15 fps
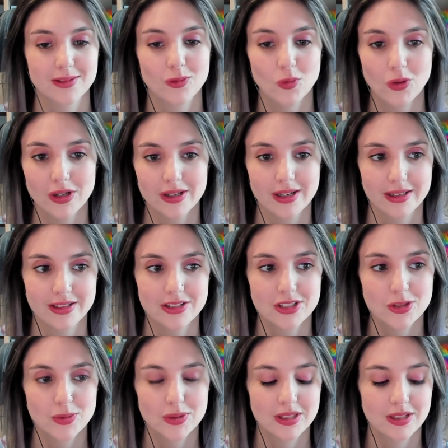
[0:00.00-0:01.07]
what I can
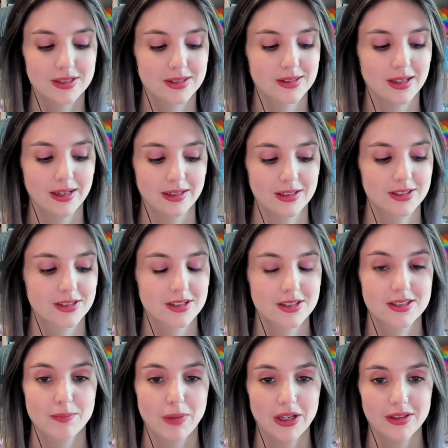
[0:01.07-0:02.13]
do with this. And it's just
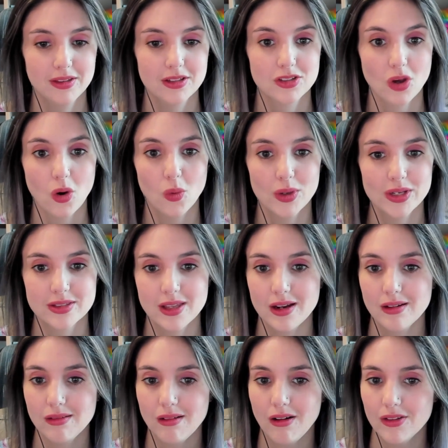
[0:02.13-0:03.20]
a button that's always
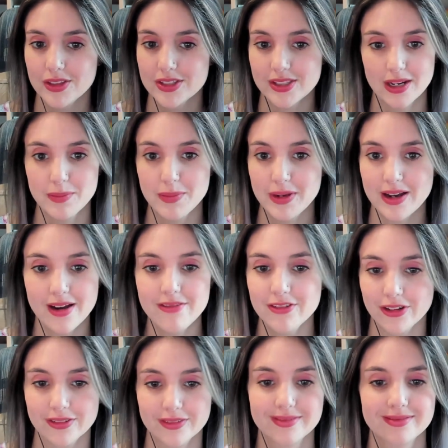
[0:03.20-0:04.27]
there on the side of my
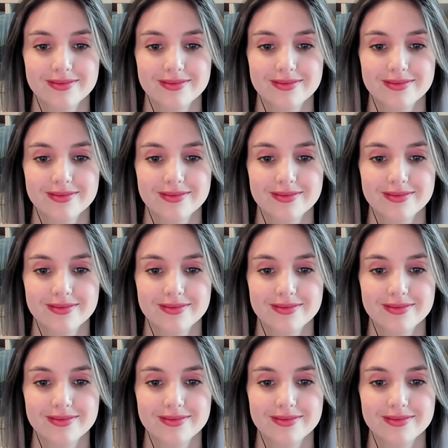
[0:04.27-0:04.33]
iPhone.